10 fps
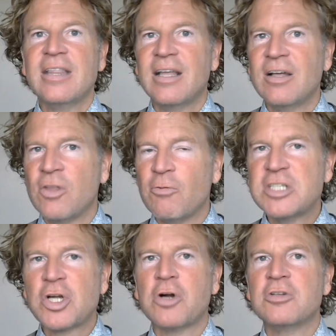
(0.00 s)
The
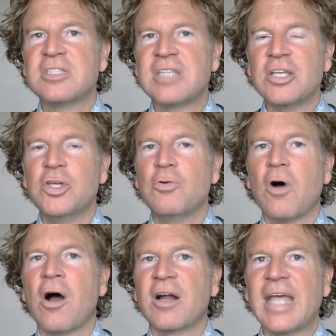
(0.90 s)
returns that you
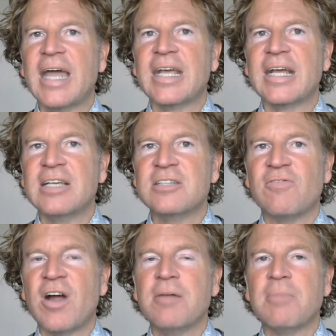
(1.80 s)
are getting is
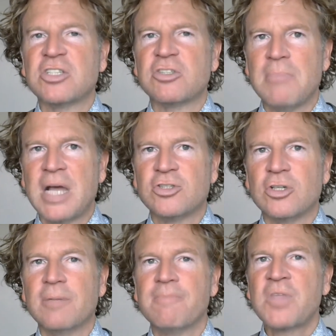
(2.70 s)
very much
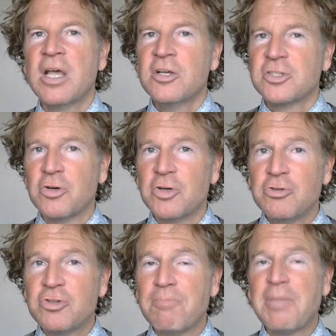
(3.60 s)
measured. So
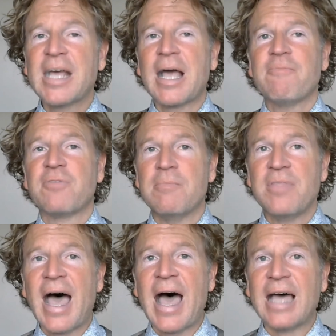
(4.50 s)
you should pick up from
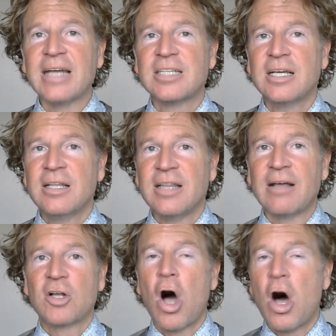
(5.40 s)
that
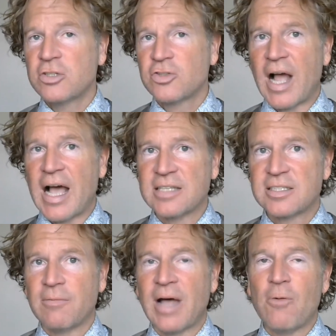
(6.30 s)

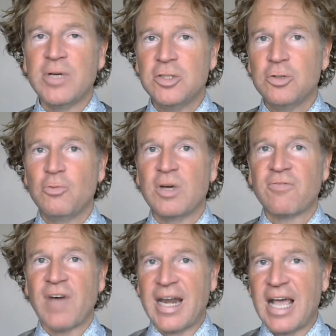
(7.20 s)
contrast of how we do with
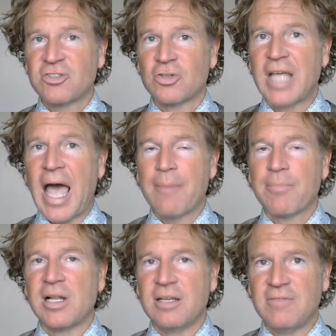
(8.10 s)
financial
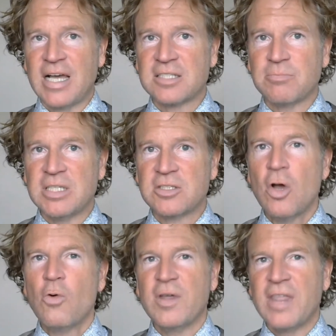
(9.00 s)
capital investments
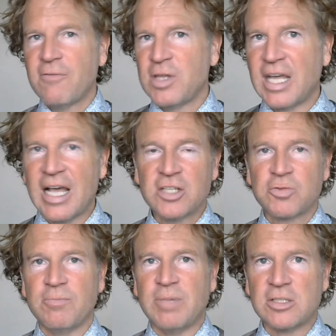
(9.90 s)
with everything else
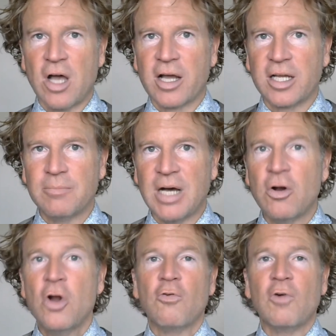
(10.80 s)
we've been talking
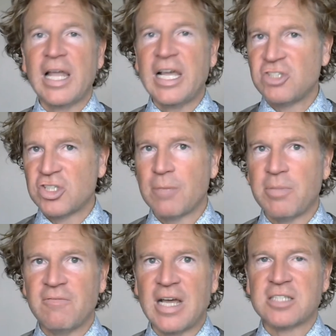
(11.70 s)
about, relationship
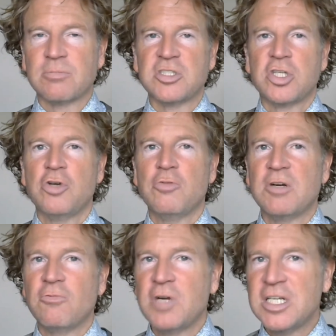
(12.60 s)
investments,
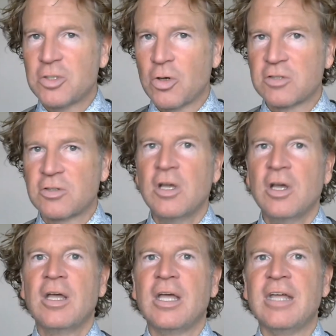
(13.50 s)
human resource
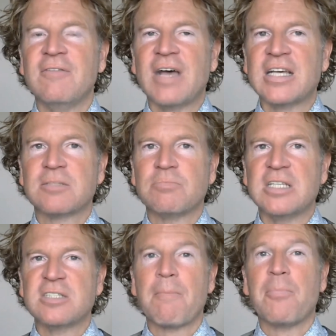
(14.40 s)

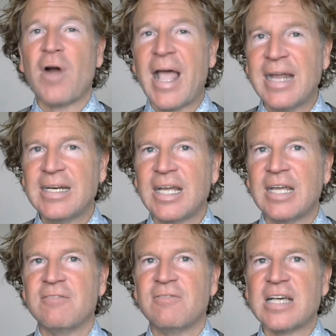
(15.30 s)
investments, branding
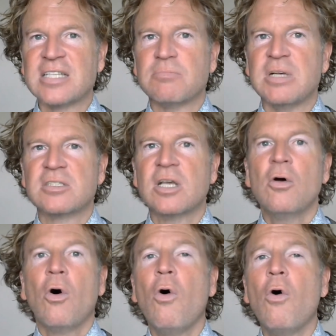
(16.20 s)
investments.
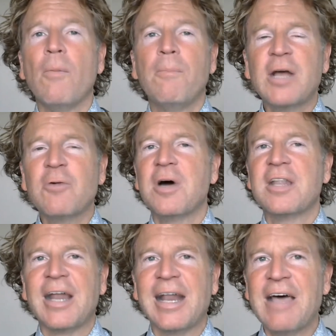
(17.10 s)
Oh, a big one
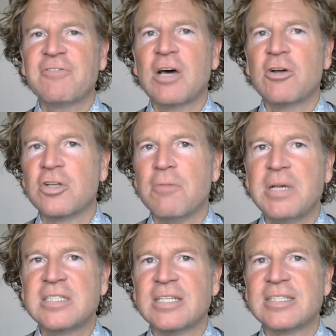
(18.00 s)
that I left out on your
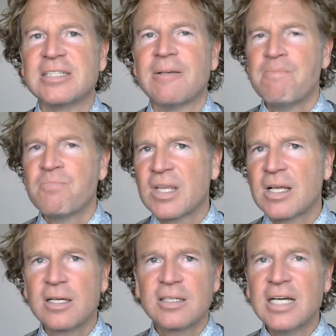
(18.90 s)
business is
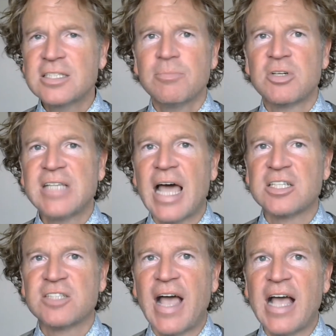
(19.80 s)
customer
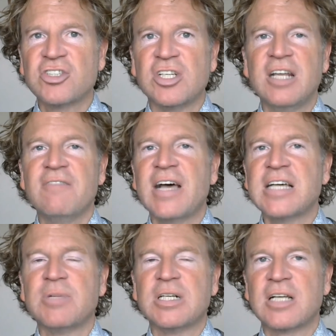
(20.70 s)
satisfaction,
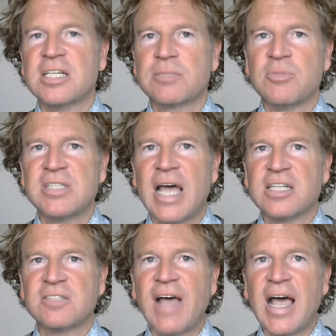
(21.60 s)
investment in customer
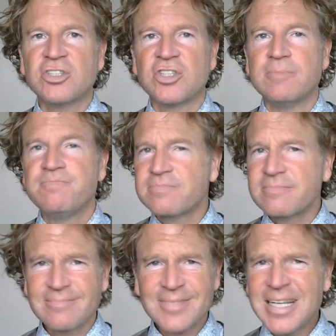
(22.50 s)
satisfaction.
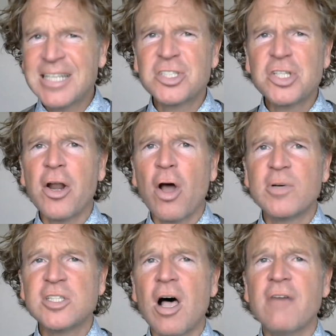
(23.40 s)
It's not
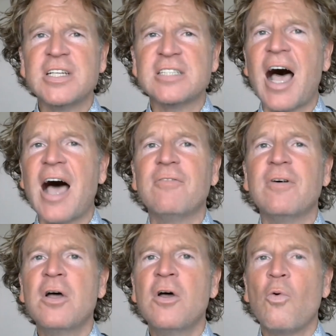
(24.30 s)
always obvious. I've
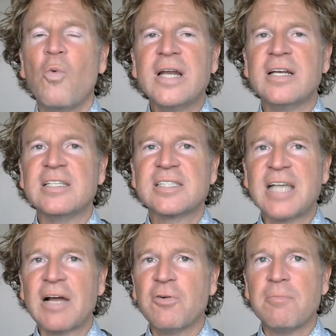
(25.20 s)
witnessed
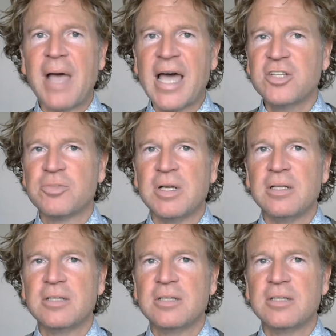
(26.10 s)
several management